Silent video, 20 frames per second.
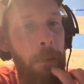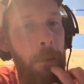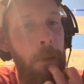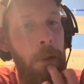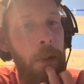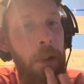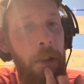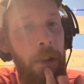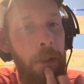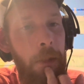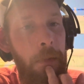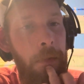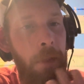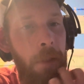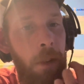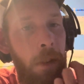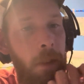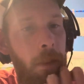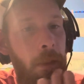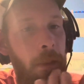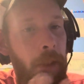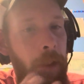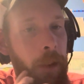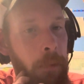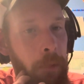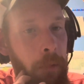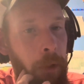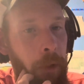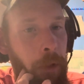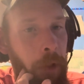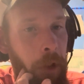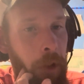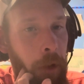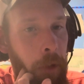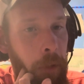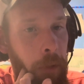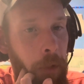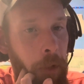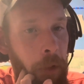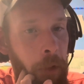put it in the front, then move it
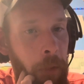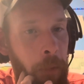over.